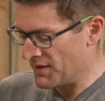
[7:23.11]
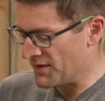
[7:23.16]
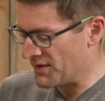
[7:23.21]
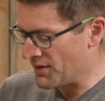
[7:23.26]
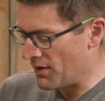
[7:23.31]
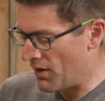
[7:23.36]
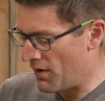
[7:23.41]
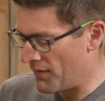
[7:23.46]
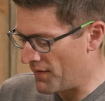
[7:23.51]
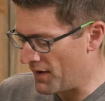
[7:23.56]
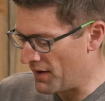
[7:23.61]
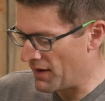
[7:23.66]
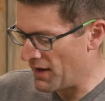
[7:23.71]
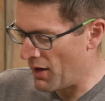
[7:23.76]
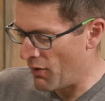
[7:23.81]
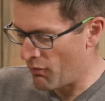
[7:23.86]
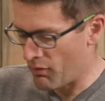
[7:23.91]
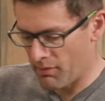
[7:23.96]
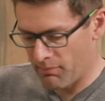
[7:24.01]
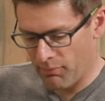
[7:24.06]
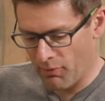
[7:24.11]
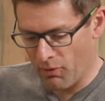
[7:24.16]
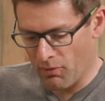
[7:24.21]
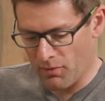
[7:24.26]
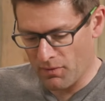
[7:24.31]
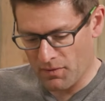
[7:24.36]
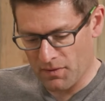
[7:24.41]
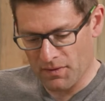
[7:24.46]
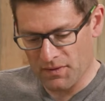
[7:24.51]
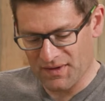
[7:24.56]
install the lower
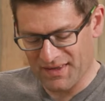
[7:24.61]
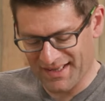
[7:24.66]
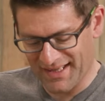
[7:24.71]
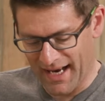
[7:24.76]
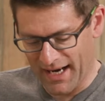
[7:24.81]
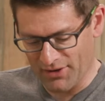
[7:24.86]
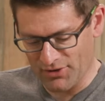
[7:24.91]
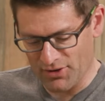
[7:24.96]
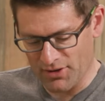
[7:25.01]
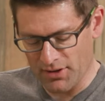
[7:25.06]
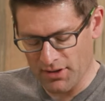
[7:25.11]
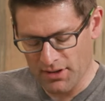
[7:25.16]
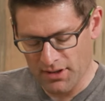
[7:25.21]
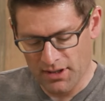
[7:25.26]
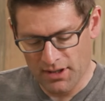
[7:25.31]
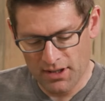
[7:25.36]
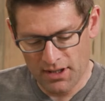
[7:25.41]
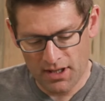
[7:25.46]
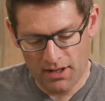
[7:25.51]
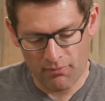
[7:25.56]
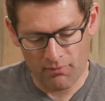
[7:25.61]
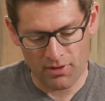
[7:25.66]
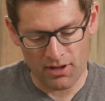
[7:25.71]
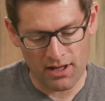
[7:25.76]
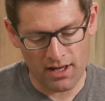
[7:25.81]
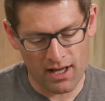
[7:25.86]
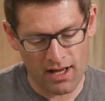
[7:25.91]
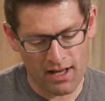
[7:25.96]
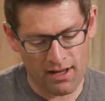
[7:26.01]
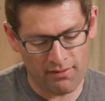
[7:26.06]
pole section. We're going
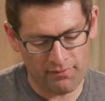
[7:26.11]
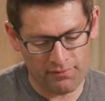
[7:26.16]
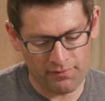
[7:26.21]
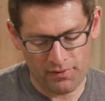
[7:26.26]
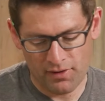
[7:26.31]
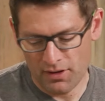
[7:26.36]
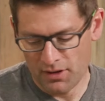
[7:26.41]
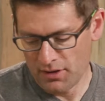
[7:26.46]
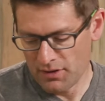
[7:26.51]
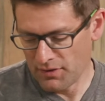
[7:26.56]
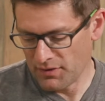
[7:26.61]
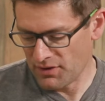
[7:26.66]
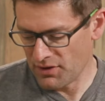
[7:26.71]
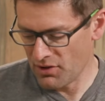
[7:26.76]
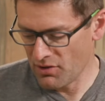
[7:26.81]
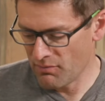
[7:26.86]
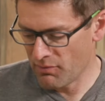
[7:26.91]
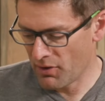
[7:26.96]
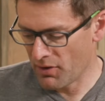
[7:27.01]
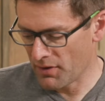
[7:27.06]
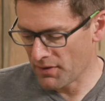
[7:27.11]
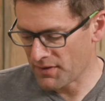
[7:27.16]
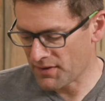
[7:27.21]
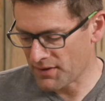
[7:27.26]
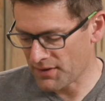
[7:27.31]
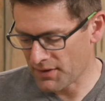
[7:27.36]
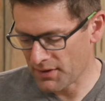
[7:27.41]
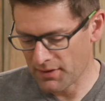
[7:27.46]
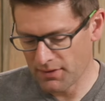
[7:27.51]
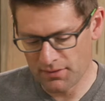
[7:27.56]
to have 2
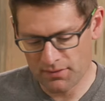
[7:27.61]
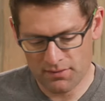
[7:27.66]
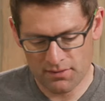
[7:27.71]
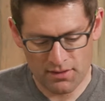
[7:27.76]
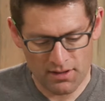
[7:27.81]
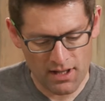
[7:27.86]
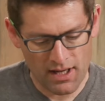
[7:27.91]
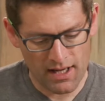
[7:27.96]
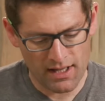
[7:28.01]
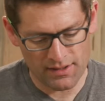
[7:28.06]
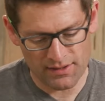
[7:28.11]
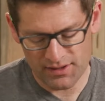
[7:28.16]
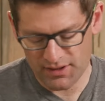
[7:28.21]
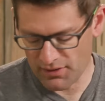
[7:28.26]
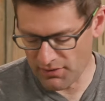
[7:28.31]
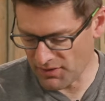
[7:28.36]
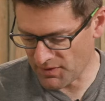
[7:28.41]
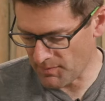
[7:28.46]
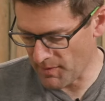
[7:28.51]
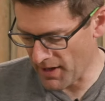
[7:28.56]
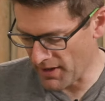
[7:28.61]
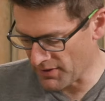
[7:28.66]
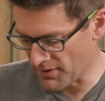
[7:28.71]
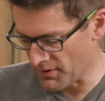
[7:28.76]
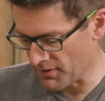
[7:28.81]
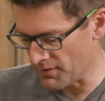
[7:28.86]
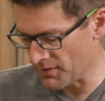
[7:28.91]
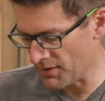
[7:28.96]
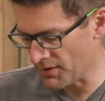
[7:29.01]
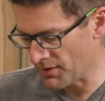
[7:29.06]
bolts and 2
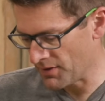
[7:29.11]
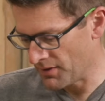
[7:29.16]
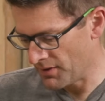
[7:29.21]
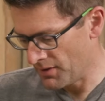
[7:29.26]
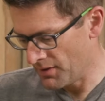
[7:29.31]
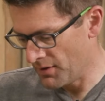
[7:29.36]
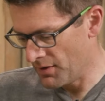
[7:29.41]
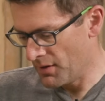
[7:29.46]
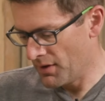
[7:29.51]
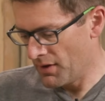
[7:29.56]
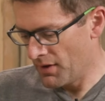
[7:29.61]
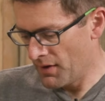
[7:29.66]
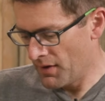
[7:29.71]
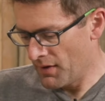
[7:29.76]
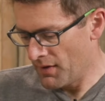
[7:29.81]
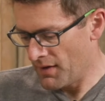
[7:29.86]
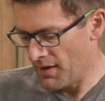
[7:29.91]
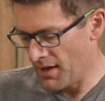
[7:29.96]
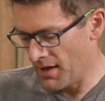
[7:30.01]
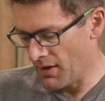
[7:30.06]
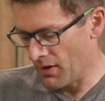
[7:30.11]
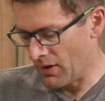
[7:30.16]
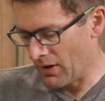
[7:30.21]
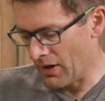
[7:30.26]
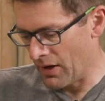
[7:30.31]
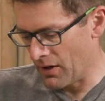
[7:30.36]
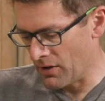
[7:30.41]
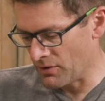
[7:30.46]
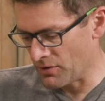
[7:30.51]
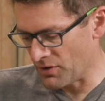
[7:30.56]
spacers. The
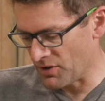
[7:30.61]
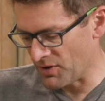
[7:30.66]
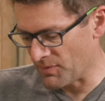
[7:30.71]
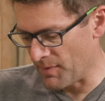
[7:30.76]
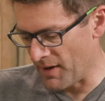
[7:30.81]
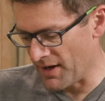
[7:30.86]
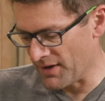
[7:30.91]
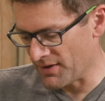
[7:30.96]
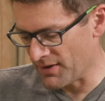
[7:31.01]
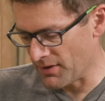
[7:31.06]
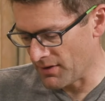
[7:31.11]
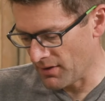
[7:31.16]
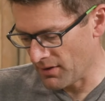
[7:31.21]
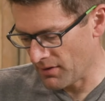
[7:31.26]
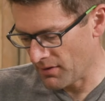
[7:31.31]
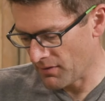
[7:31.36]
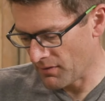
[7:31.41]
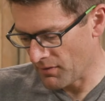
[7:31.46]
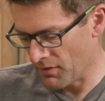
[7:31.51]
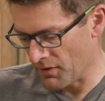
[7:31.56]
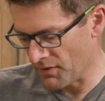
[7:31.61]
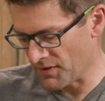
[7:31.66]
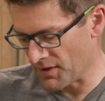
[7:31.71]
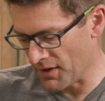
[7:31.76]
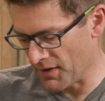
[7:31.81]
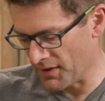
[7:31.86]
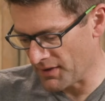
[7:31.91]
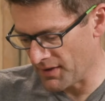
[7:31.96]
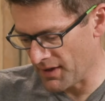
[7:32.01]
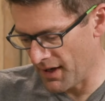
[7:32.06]
larger spacer goes
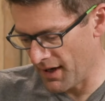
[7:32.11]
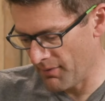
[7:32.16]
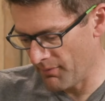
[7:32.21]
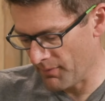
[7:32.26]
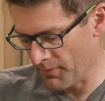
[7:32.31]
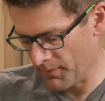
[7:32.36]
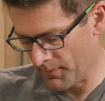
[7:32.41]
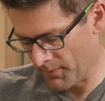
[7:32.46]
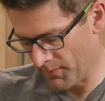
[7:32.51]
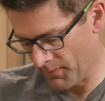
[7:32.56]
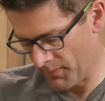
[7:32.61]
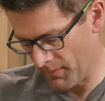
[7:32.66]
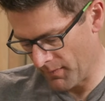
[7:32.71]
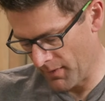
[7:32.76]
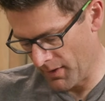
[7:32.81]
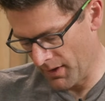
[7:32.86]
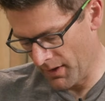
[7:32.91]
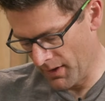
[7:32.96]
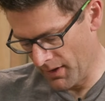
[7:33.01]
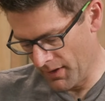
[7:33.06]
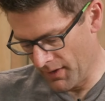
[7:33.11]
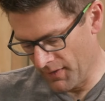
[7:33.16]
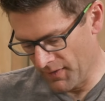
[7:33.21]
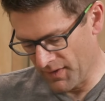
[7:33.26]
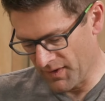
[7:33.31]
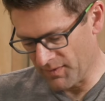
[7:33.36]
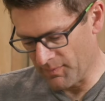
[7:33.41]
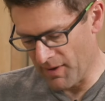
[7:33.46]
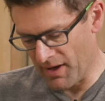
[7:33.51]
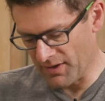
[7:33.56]
on the top.
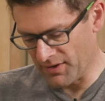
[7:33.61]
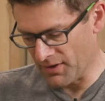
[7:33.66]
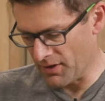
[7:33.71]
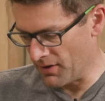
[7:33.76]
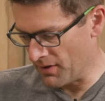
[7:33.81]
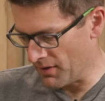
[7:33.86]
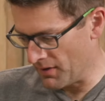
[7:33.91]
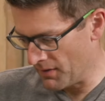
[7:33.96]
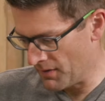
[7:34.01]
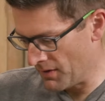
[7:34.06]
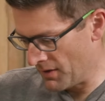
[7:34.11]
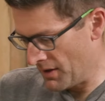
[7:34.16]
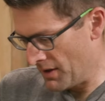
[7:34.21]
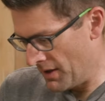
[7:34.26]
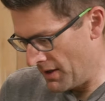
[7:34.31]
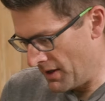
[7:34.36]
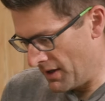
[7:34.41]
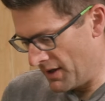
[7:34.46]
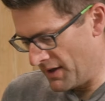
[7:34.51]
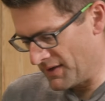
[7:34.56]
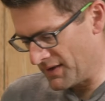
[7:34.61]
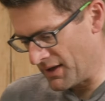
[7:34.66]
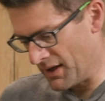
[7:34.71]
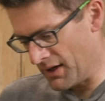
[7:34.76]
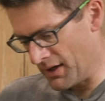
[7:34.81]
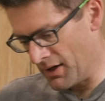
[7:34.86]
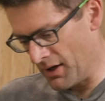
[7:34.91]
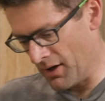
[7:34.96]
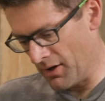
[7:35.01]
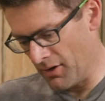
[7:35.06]
The spacer is going
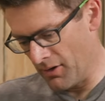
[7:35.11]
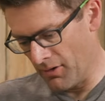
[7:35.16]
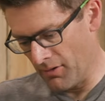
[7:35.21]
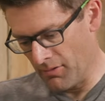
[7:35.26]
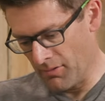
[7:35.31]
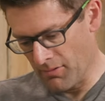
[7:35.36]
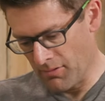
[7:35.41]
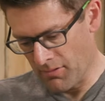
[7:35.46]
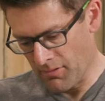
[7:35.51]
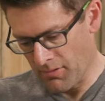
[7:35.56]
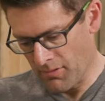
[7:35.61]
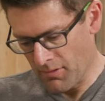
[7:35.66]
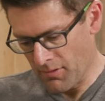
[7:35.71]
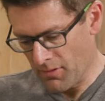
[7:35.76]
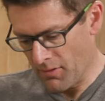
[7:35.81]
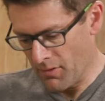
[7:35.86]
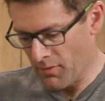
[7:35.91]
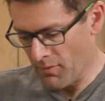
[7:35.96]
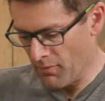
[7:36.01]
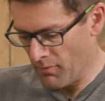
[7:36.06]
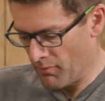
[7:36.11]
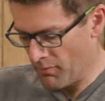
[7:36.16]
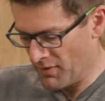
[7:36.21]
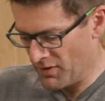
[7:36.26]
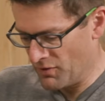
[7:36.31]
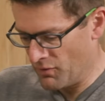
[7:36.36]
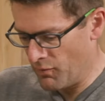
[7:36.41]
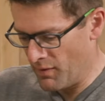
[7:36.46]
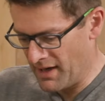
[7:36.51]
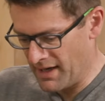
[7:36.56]
to go
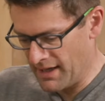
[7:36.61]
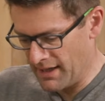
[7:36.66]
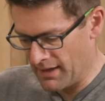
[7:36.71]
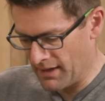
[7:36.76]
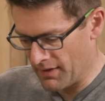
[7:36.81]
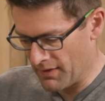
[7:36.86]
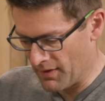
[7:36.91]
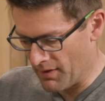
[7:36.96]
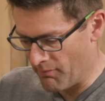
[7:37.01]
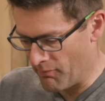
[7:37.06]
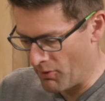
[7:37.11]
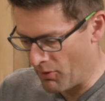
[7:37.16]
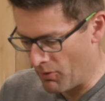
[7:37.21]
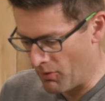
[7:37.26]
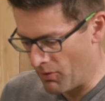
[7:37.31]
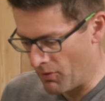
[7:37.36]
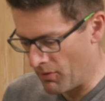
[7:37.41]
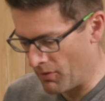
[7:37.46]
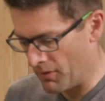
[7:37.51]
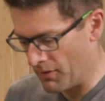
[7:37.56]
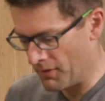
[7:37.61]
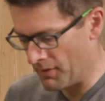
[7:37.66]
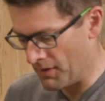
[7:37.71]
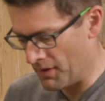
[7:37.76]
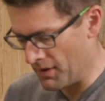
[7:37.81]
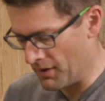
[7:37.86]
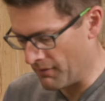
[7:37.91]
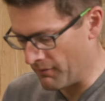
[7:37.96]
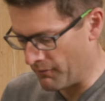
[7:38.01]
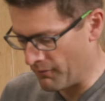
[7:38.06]
between the pole
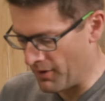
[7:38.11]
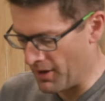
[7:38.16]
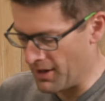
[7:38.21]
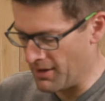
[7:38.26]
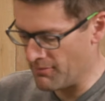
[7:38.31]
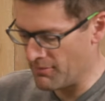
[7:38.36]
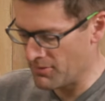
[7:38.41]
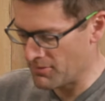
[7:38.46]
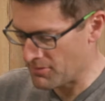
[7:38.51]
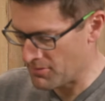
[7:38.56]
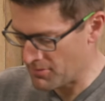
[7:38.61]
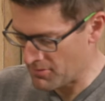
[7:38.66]
and the frame.